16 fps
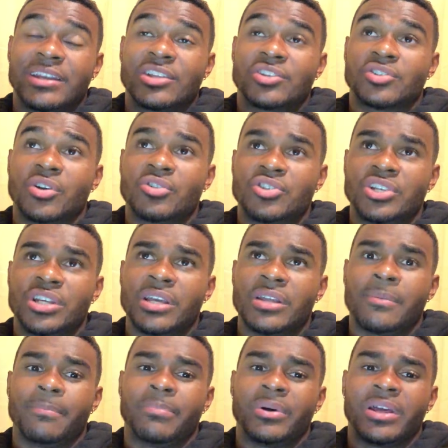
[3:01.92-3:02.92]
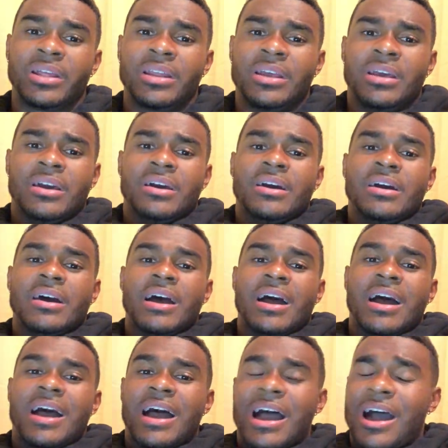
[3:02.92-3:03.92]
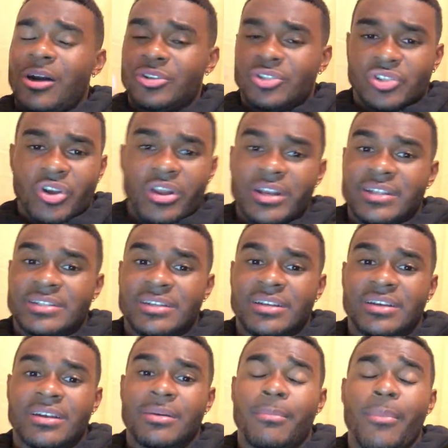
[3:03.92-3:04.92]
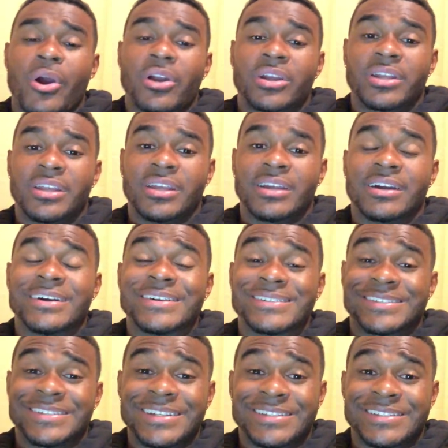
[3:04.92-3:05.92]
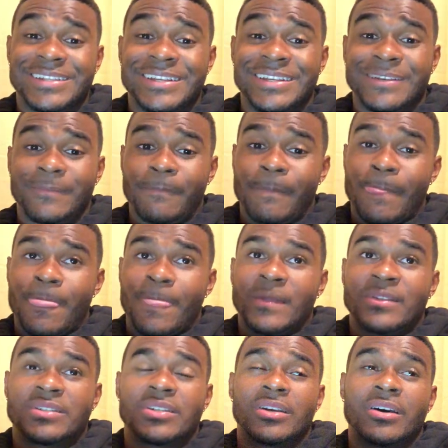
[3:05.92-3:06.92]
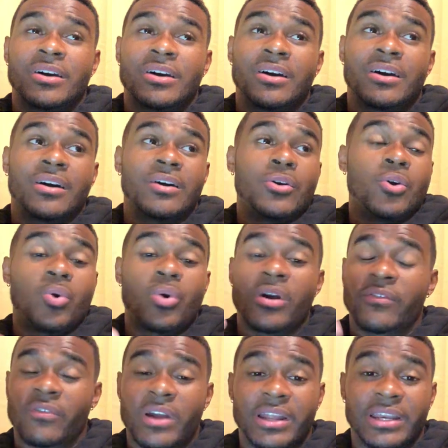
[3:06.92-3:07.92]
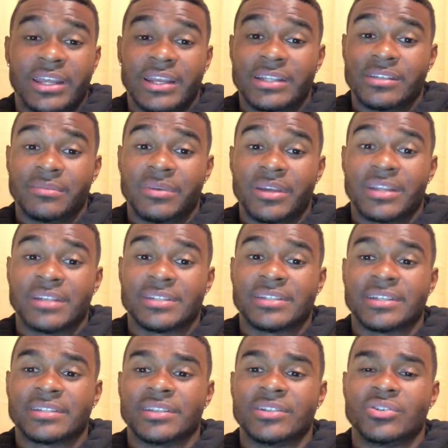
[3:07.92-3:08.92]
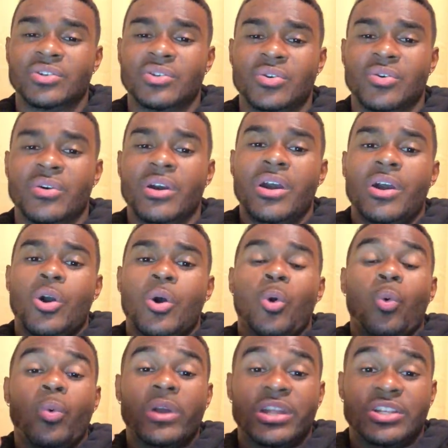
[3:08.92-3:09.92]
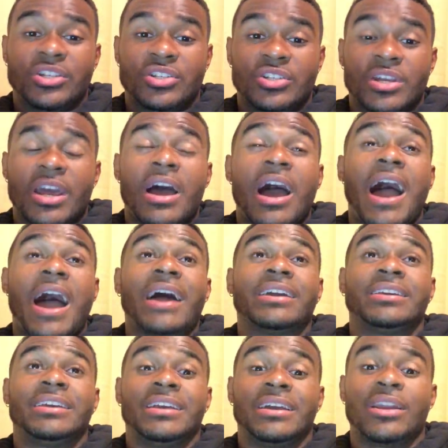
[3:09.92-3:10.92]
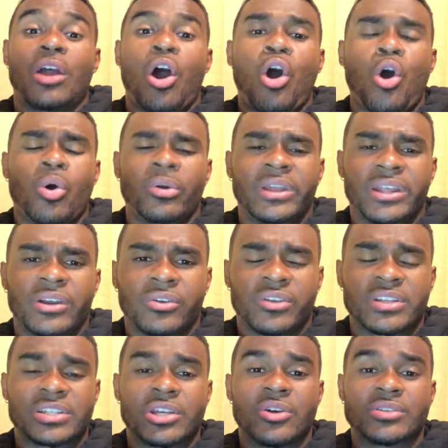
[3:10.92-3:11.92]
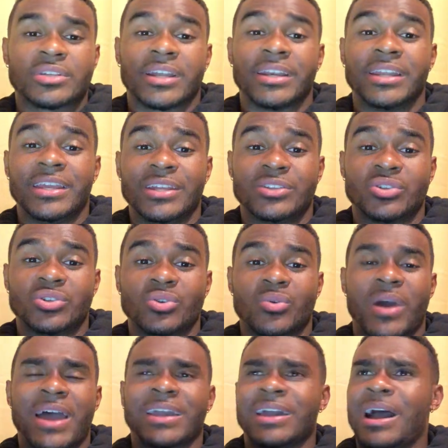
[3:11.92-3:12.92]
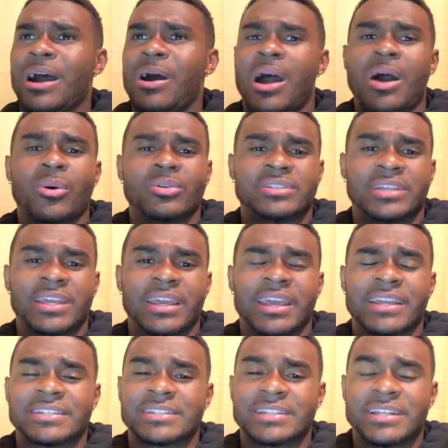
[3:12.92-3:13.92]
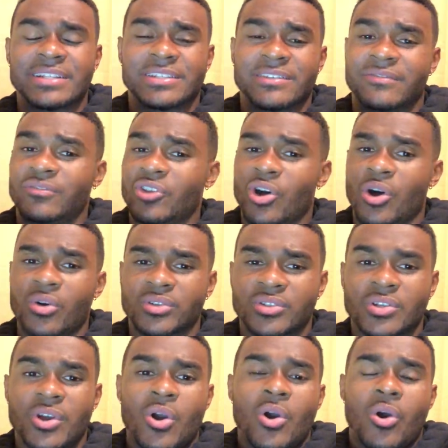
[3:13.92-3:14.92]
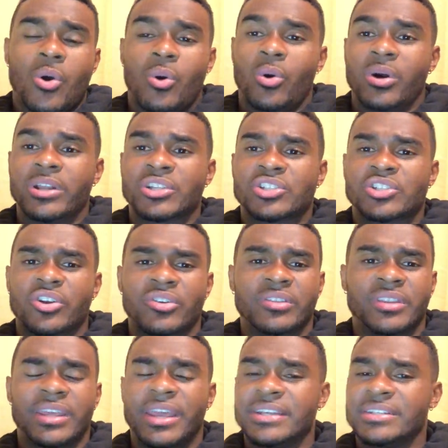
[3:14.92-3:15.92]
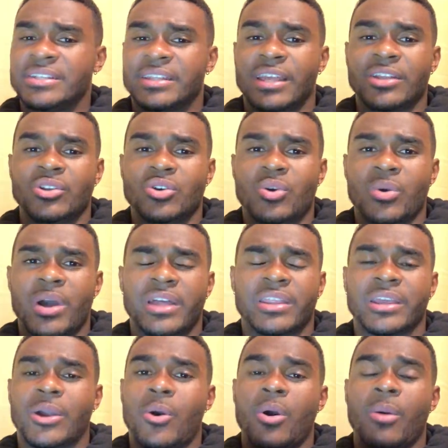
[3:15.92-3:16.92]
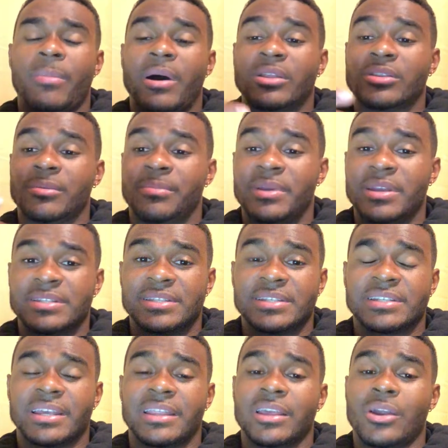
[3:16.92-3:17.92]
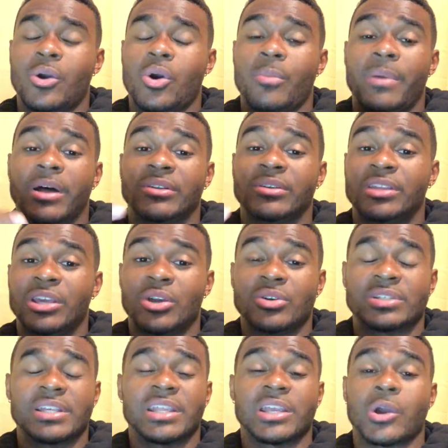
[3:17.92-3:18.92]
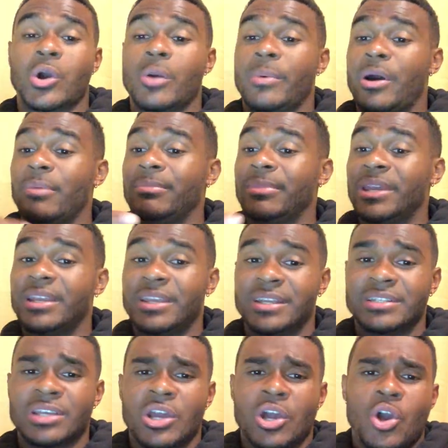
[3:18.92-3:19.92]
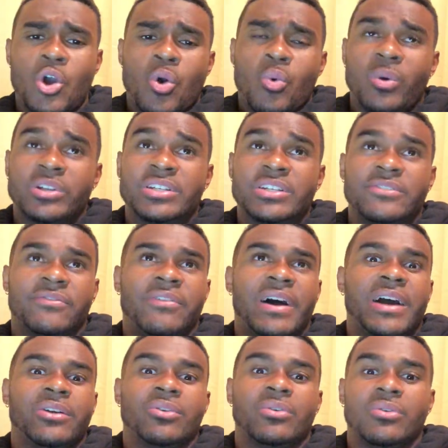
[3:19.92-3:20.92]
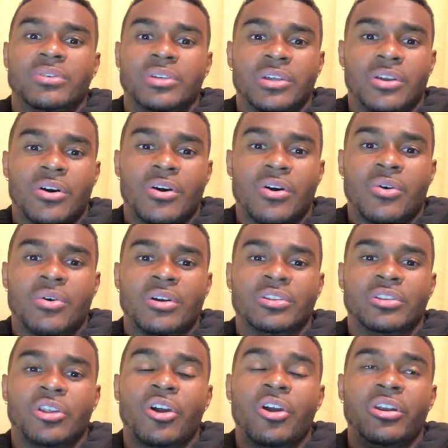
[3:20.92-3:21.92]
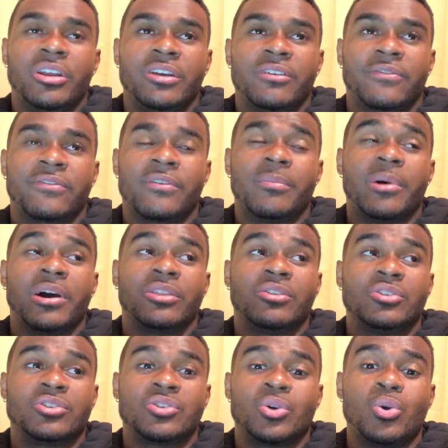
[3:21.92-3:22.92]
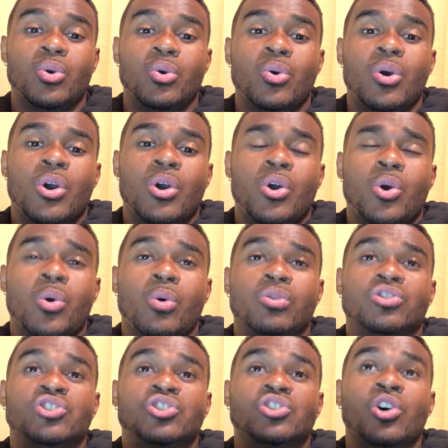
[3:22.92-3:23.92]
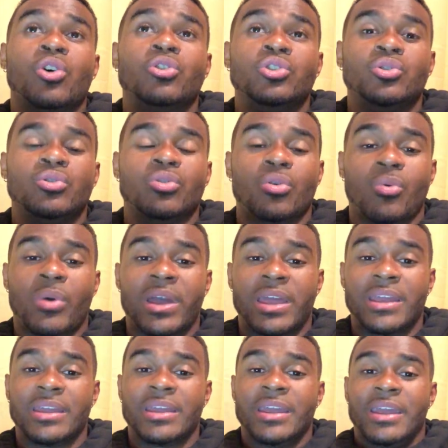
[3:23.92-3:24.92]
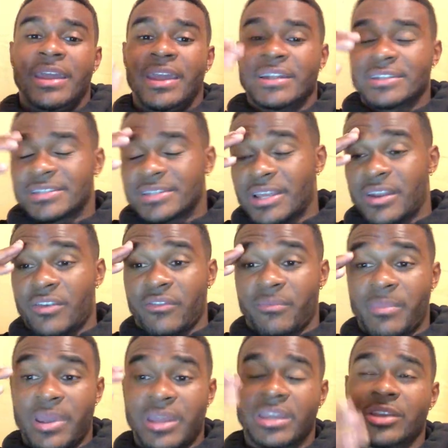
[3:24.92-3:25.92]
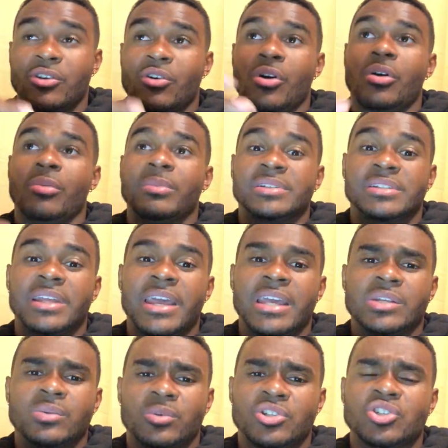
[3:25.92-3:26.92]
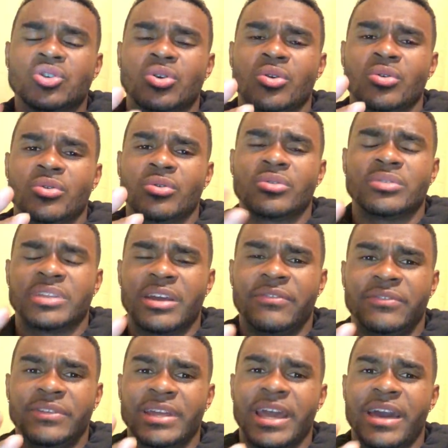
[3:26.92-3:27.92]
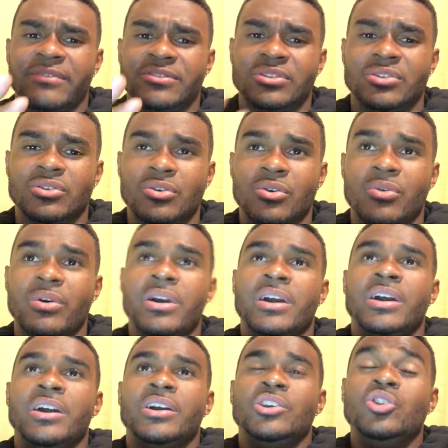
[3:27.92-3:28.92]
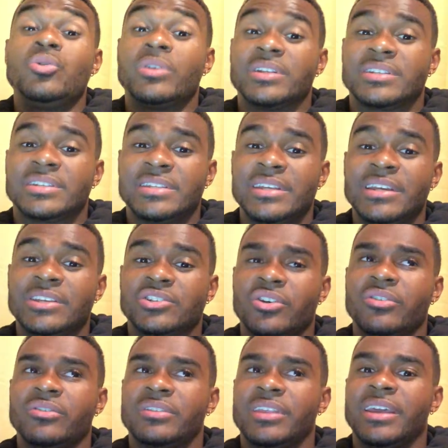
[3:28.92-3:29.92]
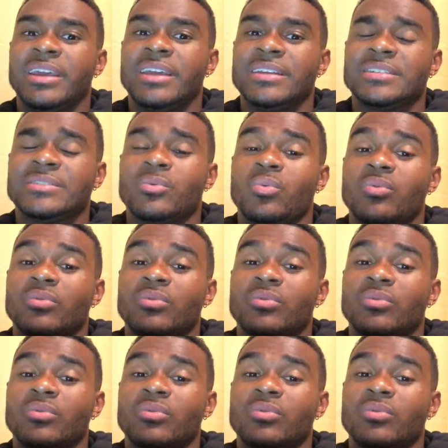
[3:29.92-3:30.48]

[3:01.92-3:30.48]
an associate, but I'll start as a marketing assistant to whoever I need to be an assistant to, which I can hone in on the skills I need to. I will take extensive notes on certain things that they do, how they go about the business, how they go about deals, how they go about meetings, which is vital. Learning from others who will show you the way instead of making your own mistakes, which you'll definitely have to do. You could see certain things